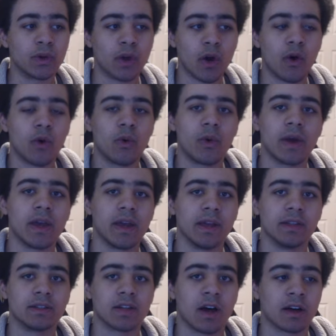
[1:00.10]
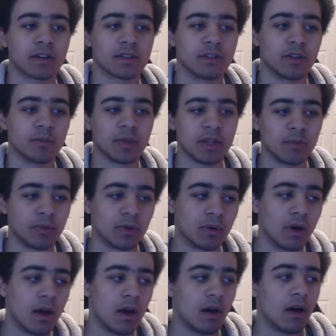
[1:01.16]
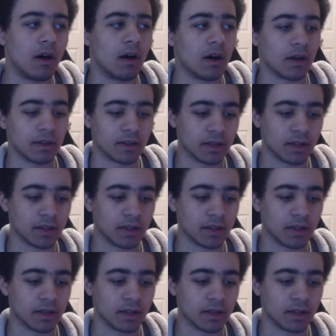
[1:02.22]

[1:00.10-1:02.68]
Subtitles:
go and talk to the people on